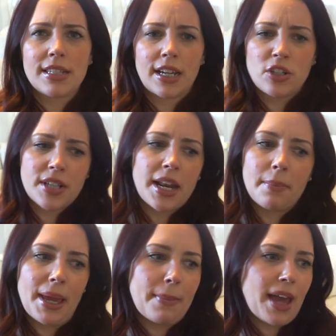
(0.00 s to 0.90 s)
Like, I just had a
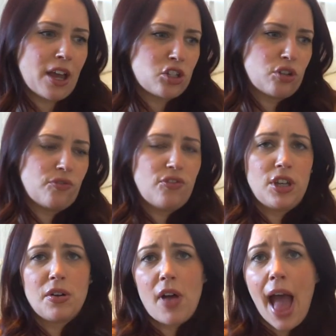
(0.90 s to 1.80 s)
baby, I should
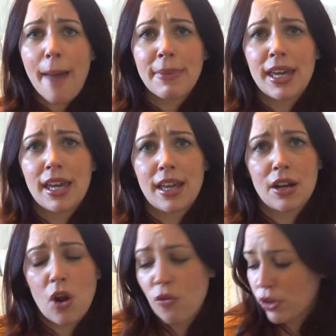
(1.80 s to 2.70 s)
feel happy
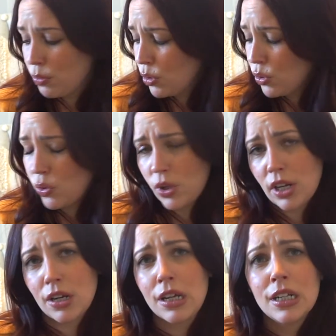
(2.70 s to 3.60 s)
and over the moon. And